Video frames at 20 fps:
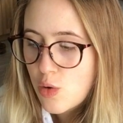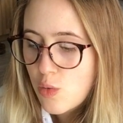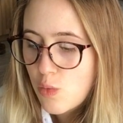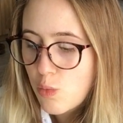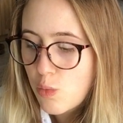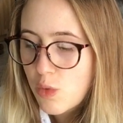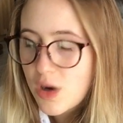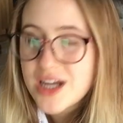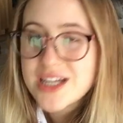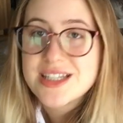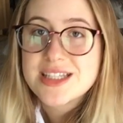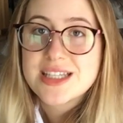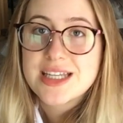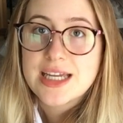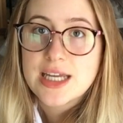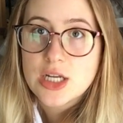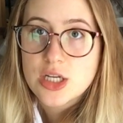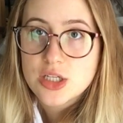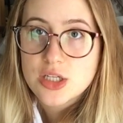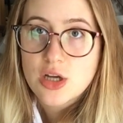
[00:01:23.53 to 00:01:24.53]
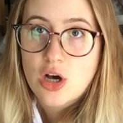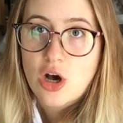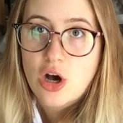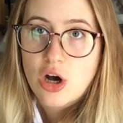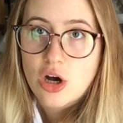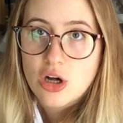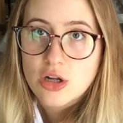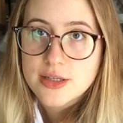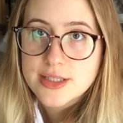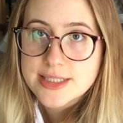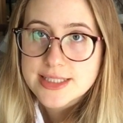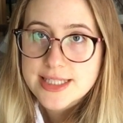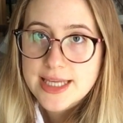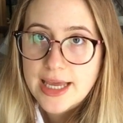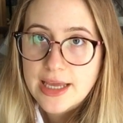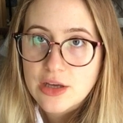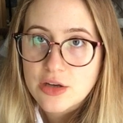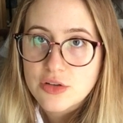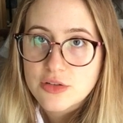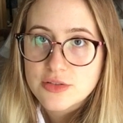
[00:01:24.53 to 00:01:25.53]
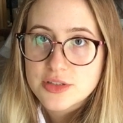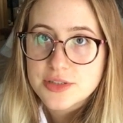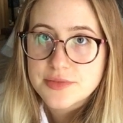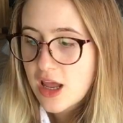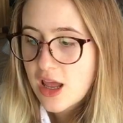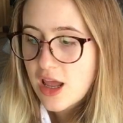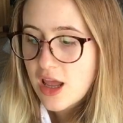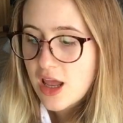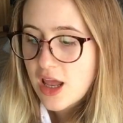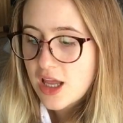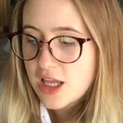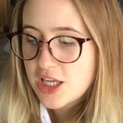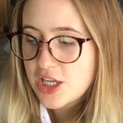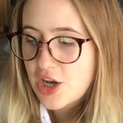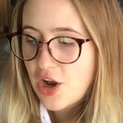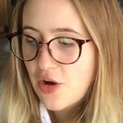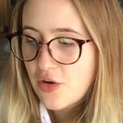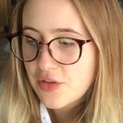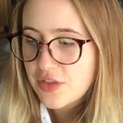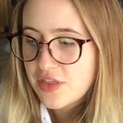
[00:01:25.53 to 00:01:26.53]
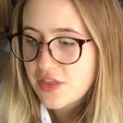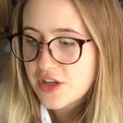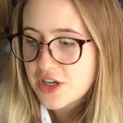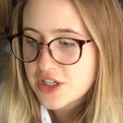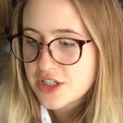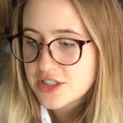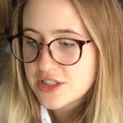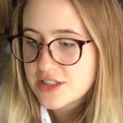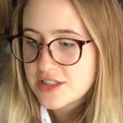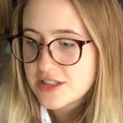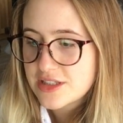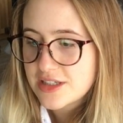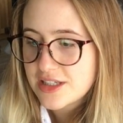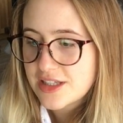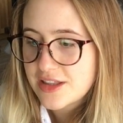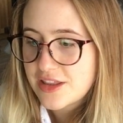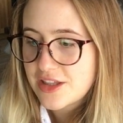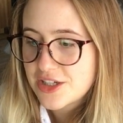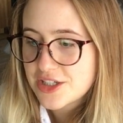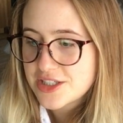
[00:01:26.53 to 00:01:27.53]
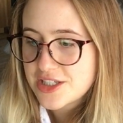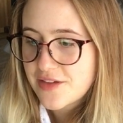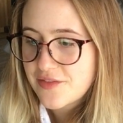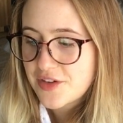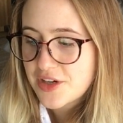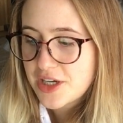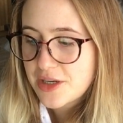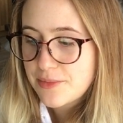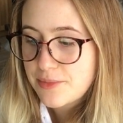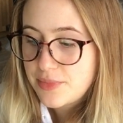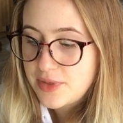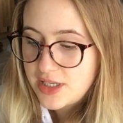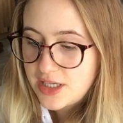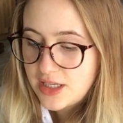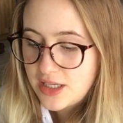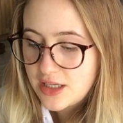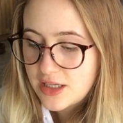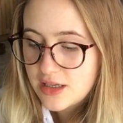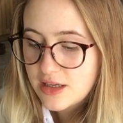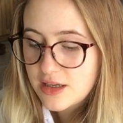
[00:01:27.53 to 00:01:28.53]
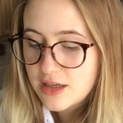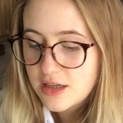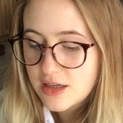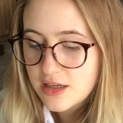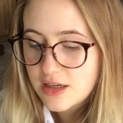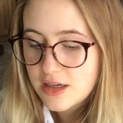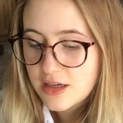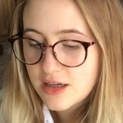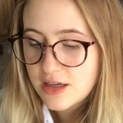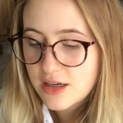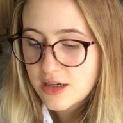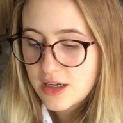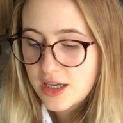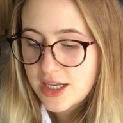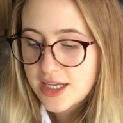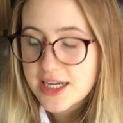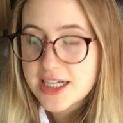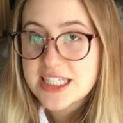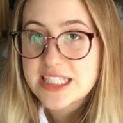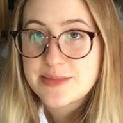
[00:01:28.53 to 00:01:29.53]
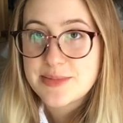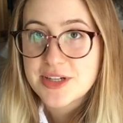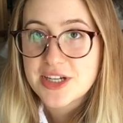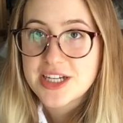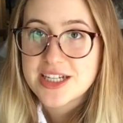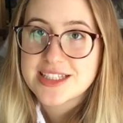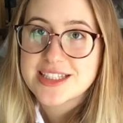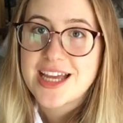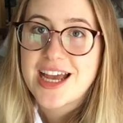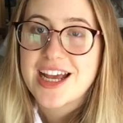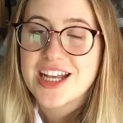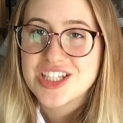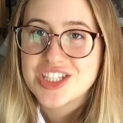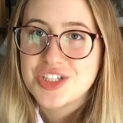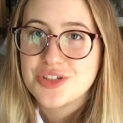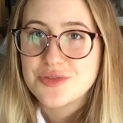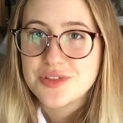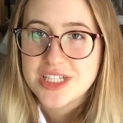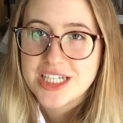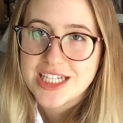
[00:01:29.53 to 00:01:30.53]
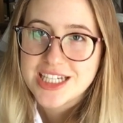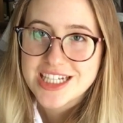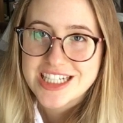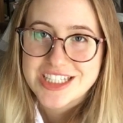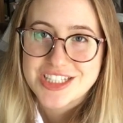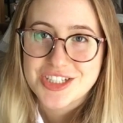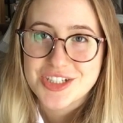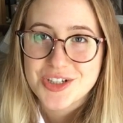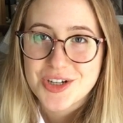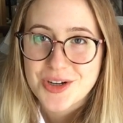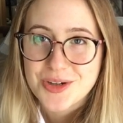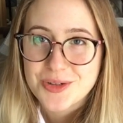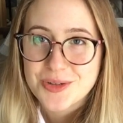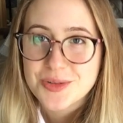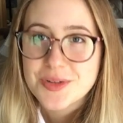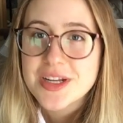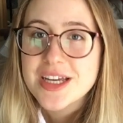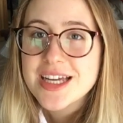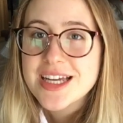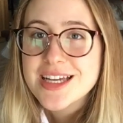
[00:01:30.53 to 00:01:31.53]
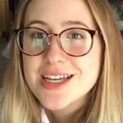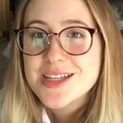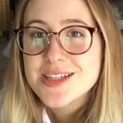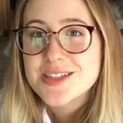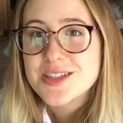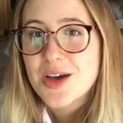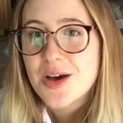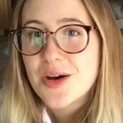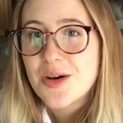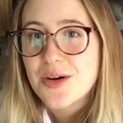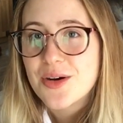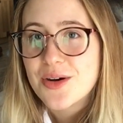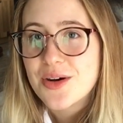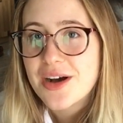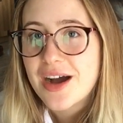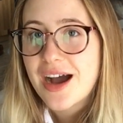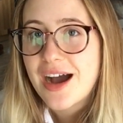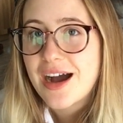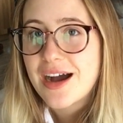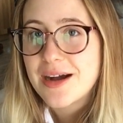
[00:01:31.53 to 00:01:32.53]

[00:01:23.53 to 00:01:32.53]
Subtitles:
what it all entailed. You know, there's never gonna be an experience as unique as your own. So,